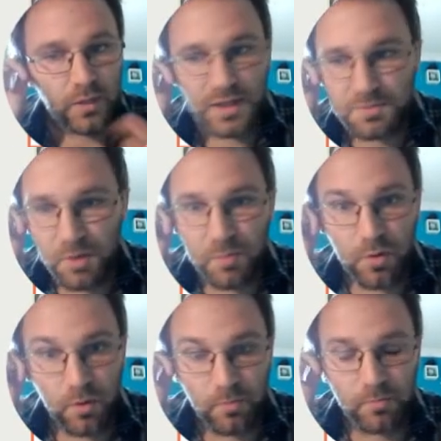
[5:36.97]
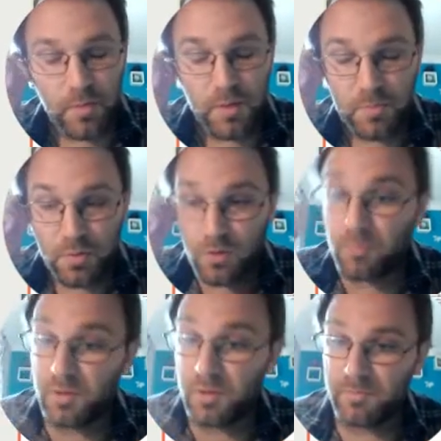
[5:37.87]
That's my
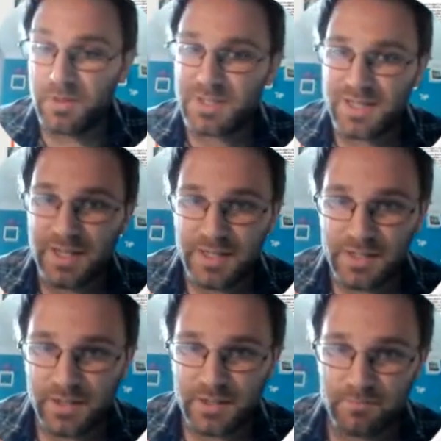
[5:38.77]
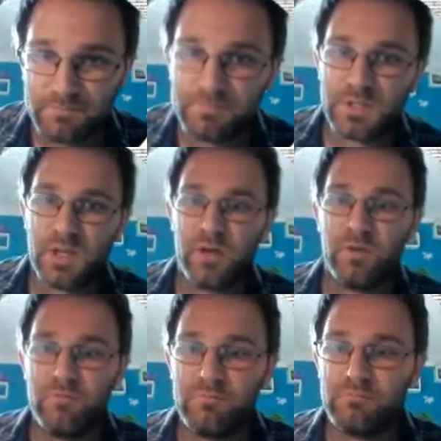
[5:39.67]
problem stated.
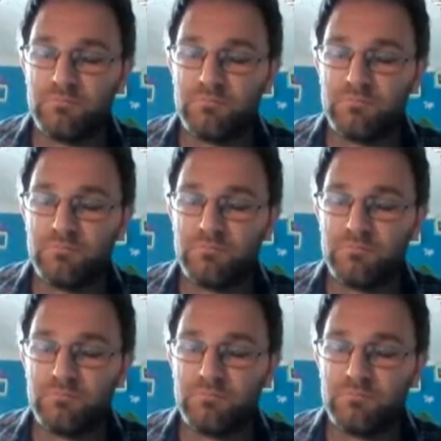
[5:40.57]
So